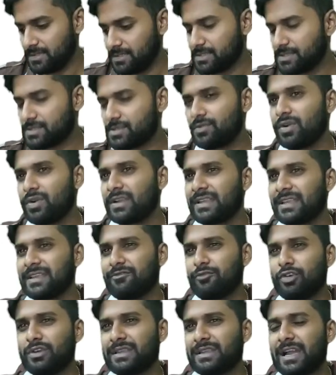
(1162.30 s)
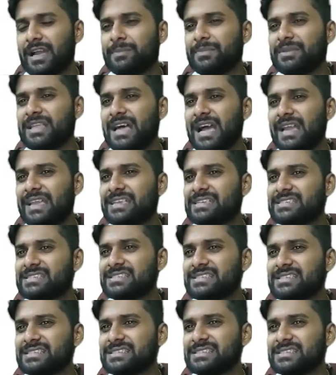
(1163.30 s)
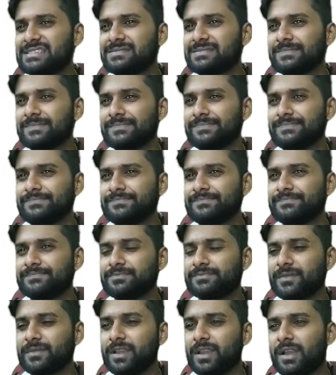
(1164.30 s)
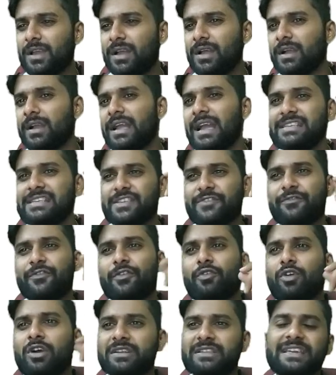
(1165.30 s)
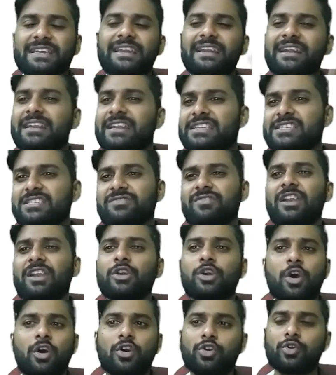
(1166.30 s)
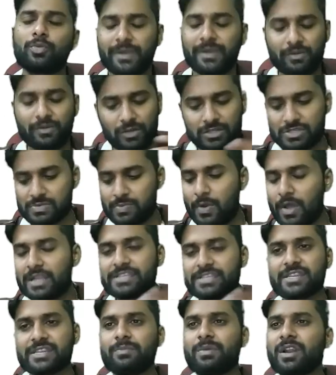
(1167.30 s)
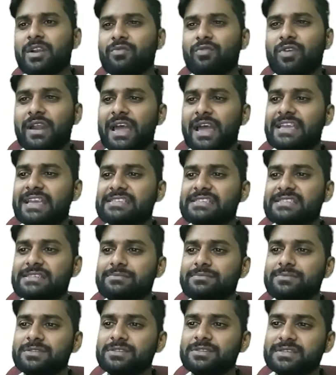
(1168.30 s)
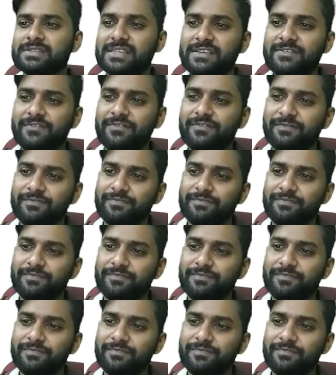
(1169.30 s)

So what can be the highest resultant? Guys, if you want the greatest value, you have to pick one smallest number and one highest number. See?